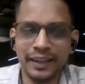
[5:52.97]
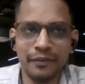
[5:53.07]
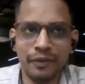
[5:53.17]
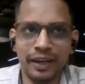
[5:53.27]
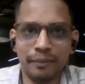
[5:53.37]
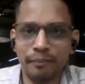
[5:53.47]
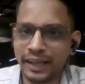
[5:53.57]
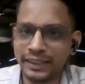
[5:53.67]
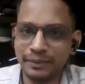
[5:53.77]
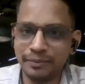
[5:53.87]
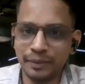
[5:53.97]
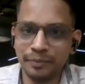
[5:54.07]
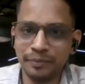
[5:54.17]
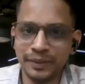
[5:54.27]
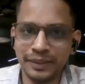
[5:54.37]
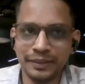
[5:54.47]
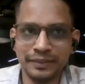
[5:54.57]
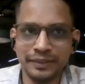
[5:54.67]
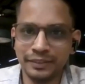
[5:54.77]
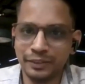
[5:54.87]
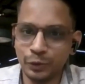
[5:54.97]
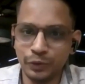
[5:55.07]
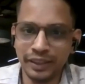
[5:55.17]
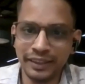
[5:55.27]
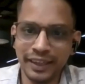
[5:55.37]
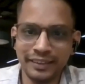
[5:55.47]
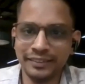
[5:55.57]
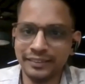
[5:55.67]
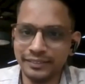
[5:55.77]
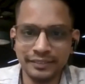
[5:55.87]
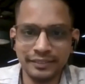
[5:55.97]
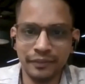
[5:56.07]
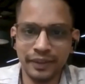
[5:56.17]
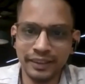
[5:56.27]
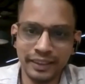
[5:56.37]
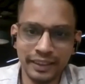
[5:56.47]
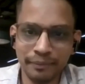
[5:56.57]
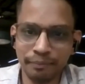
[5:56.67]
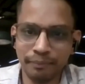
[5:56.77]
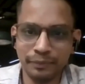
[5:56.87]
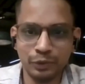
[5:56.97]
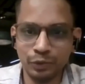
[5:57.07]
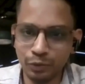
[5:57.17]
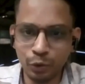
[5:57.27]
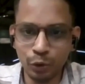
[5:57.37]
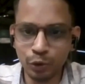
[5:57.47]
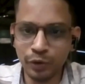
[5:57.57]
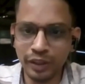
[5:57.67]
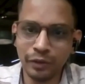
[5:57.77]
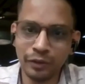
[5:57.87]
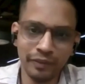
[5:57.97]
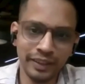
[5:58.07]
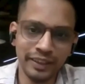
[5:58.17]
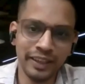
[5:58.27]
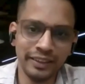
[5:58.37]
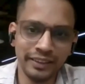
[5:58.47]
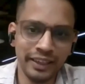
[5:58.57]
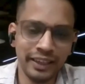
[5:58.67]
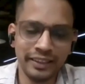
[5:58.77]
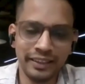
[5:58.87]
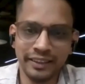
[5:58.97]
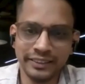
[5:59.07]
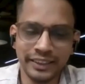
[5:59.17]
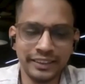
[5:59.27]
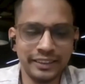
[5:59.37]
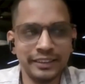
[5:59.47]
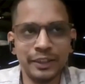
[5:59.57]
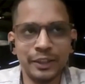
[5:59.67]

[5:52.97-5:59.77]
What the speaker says: where a maximum student get, whether they go through it or whether they get rejected.